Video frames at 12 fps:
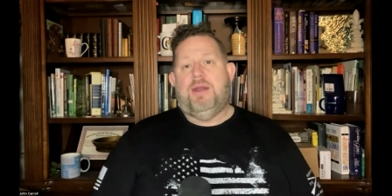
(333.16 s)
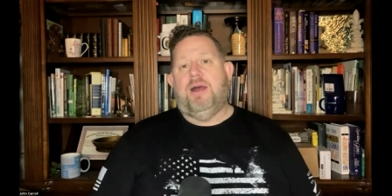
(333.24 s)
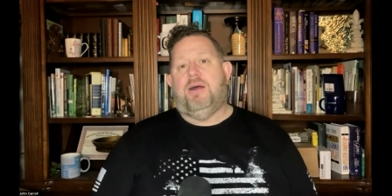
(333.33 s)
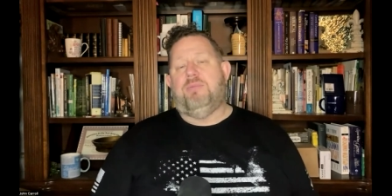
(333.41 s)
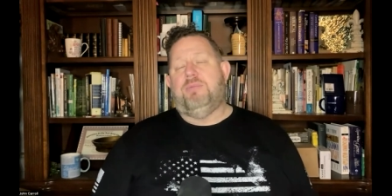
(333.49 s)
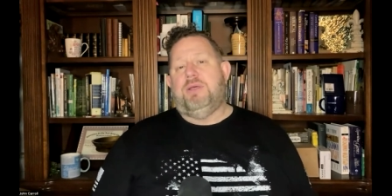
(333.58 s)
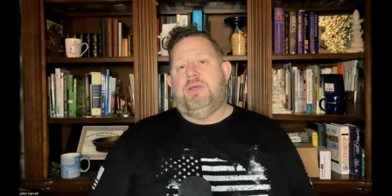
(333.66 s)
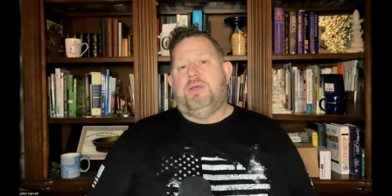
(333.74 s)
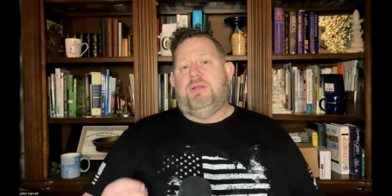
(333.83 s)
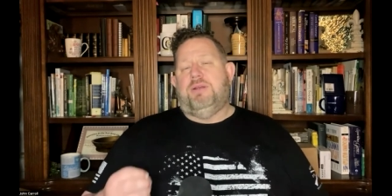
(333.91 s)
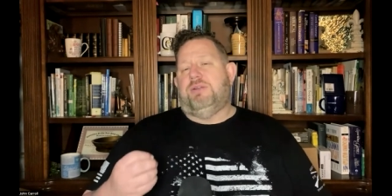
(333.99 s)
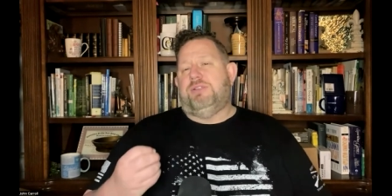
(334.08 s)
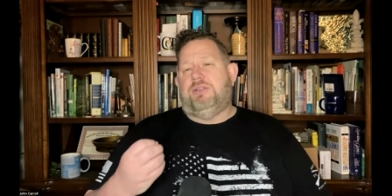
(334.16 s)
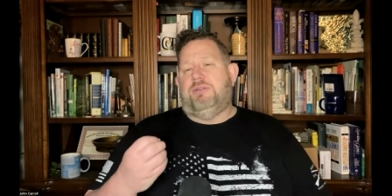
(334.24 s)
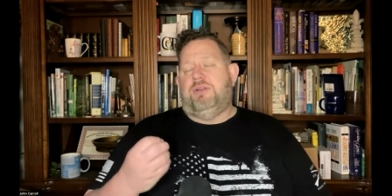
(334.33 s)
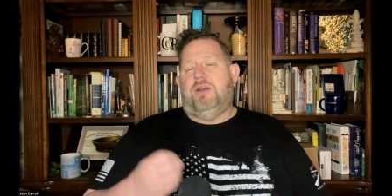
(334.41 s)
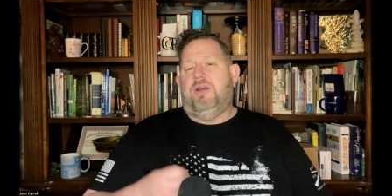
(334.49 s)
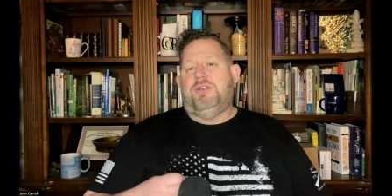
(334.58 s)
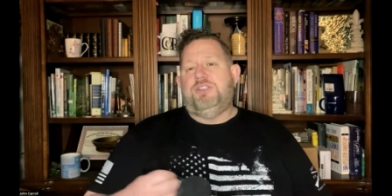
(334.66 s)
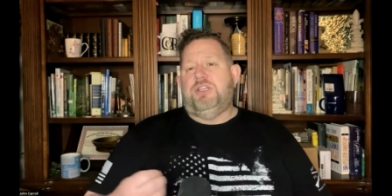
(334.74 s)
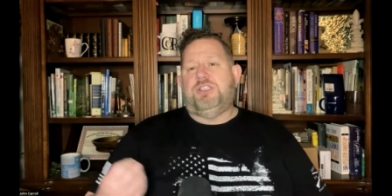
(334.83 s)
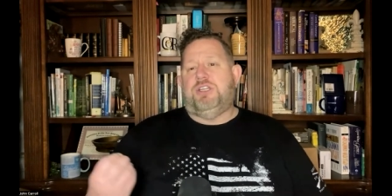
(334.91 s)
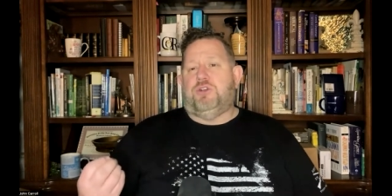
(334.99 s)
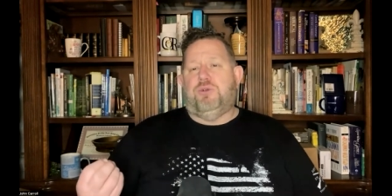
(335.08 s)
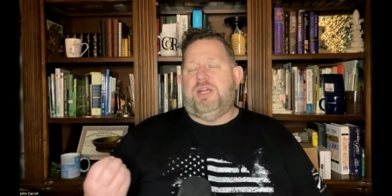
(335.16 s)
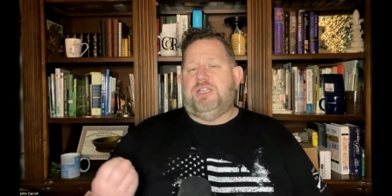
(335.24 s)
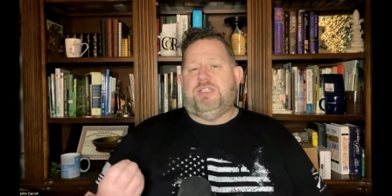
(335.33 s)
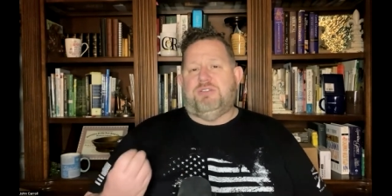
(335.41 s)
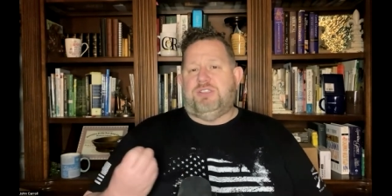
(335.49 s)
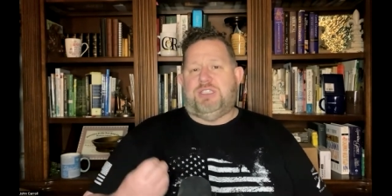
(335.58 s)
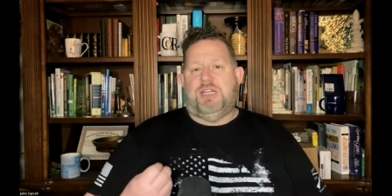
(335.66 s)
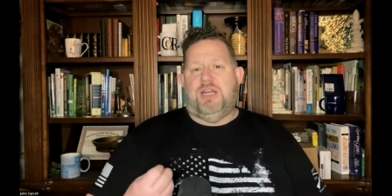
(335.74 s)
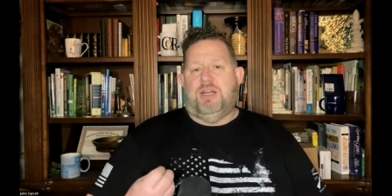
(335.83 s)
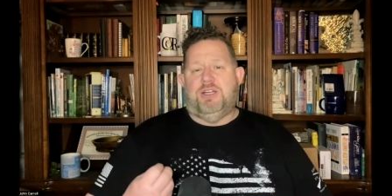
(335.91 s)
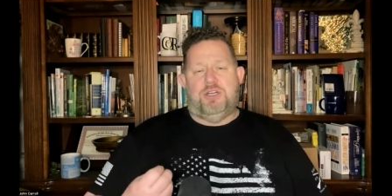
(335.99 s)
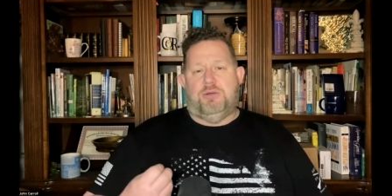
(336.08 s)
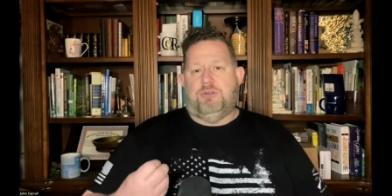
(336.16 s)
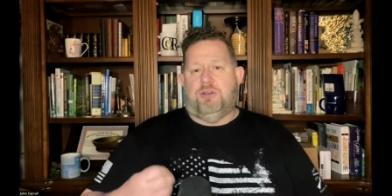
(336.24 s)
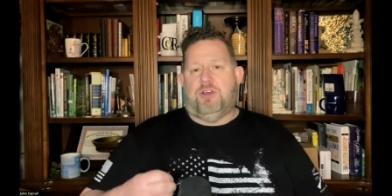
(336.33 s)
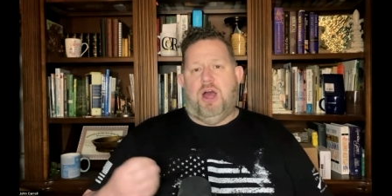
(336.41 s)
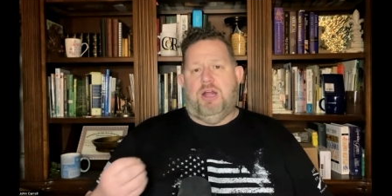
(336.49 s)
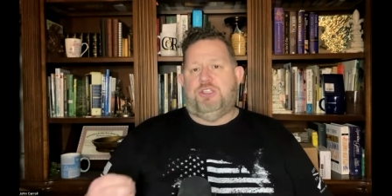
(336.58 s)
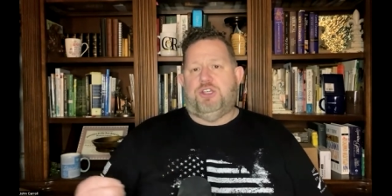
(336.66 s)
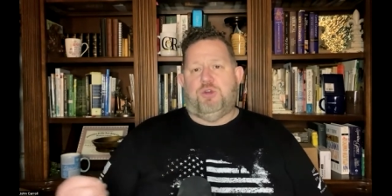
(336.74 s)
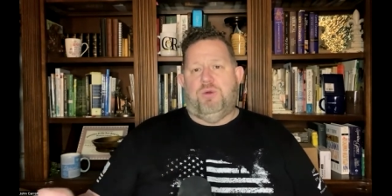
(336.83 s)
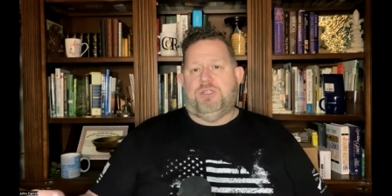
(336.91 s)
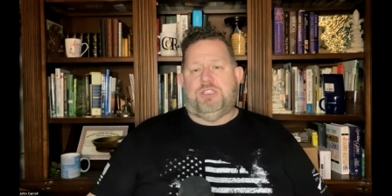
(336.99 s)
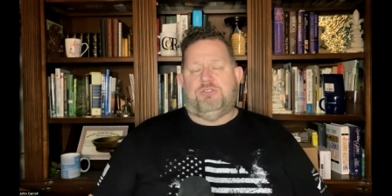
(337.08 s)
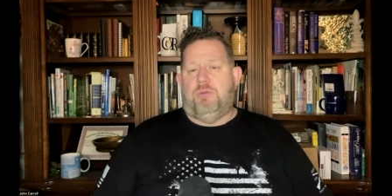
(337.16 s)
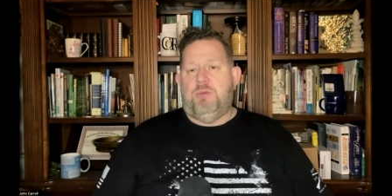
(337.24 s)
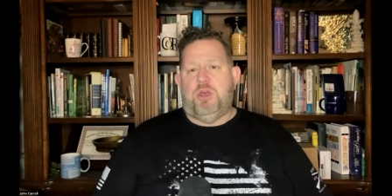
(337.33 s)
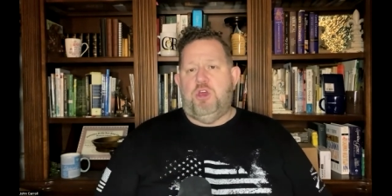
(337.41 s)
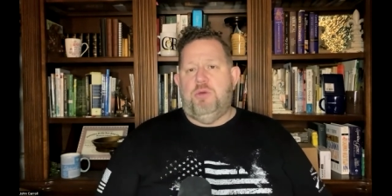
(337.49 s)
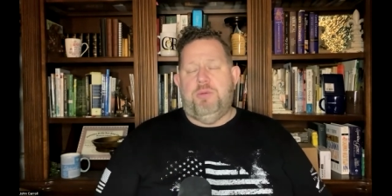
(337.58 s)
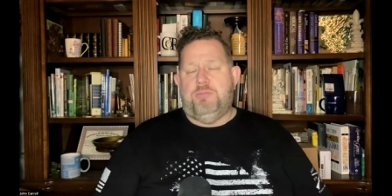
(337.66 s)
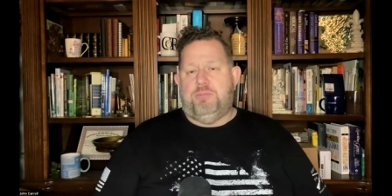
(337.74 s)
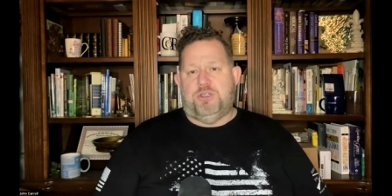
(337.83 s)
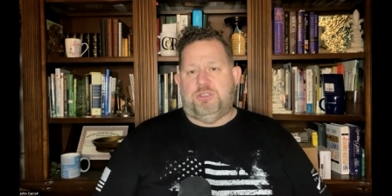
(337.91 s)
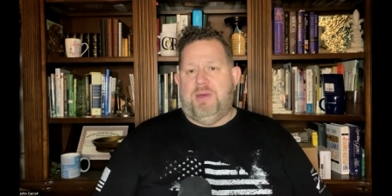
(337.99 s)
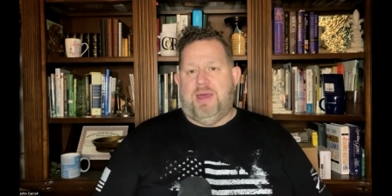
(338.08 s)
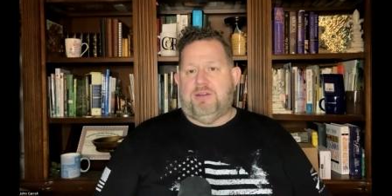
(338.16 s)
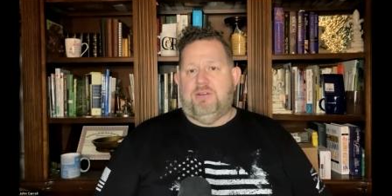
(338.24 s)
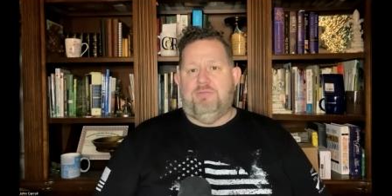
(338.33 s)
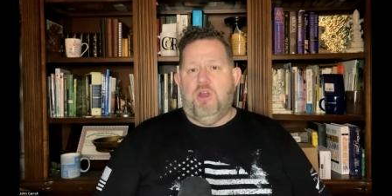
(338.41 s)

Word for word: Now, uh, there aren't just degrees of sin in terms of consequences from a human perspective.